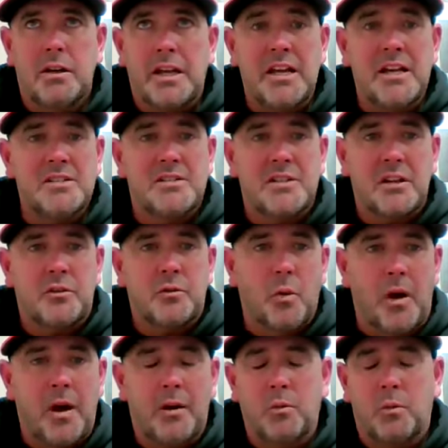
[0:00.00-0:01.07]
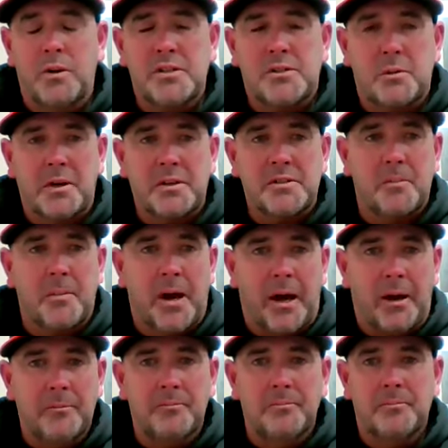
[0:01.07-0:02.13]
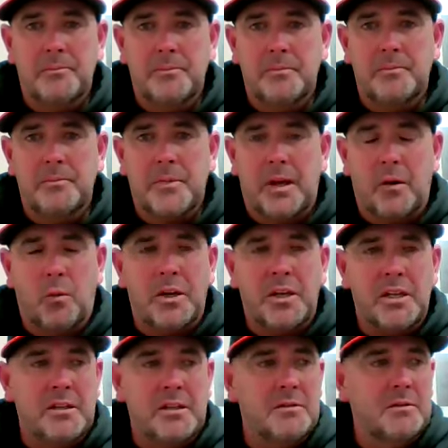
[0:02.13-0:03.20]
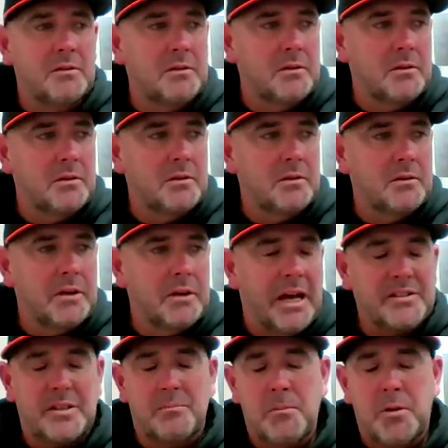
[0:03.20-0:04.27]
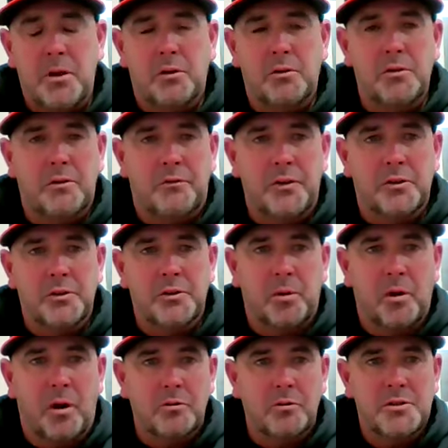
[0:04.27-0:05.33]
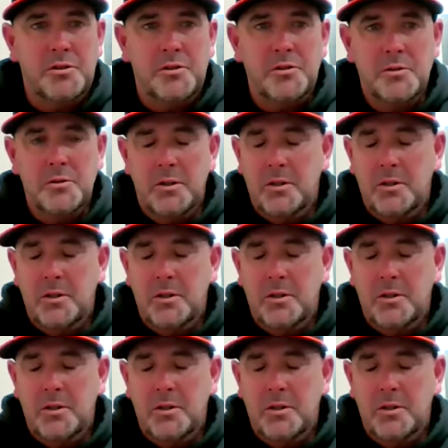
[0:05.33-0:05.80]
he is a threat when he swings the bat. And when he has a middle of the field approach